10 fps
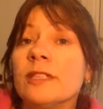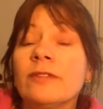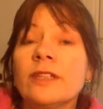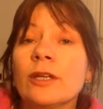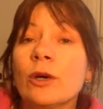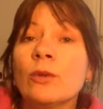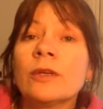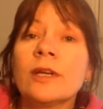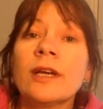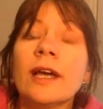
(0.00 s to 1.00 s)
and if you
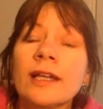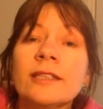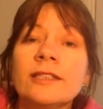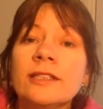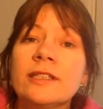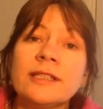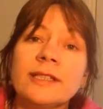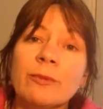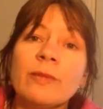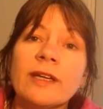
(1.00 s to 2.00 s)
don't, at least you did
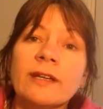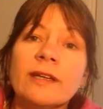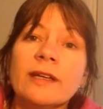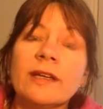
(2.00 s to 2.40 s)
something.